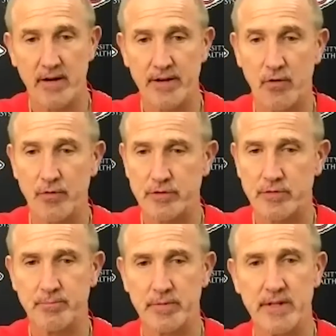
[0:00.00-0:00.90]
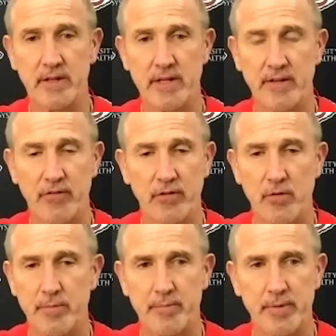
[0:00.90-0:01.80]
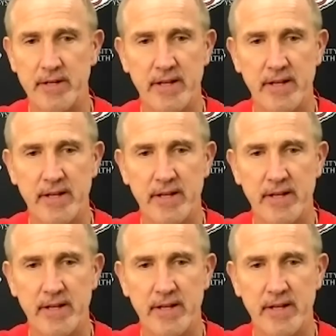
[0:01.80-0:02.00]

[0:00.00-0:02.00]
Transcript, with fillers: Now I know he's been in the league for a little bit, but